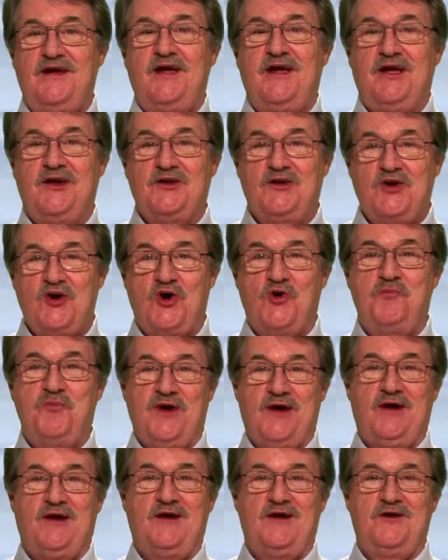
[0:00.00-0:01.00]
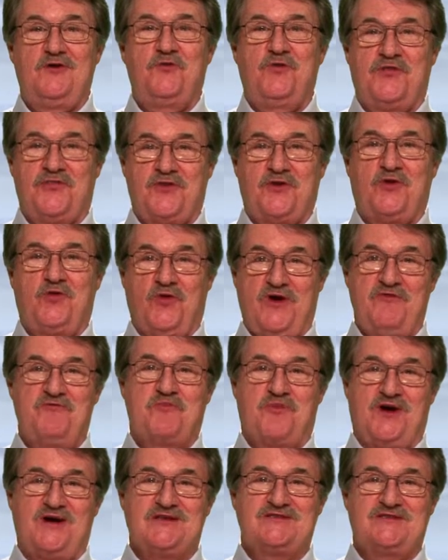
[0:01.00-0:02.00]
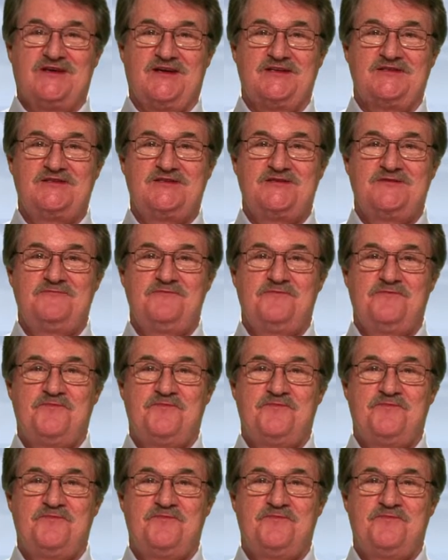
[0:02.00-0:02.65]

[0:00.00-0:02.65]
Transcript: in coping with the grief process?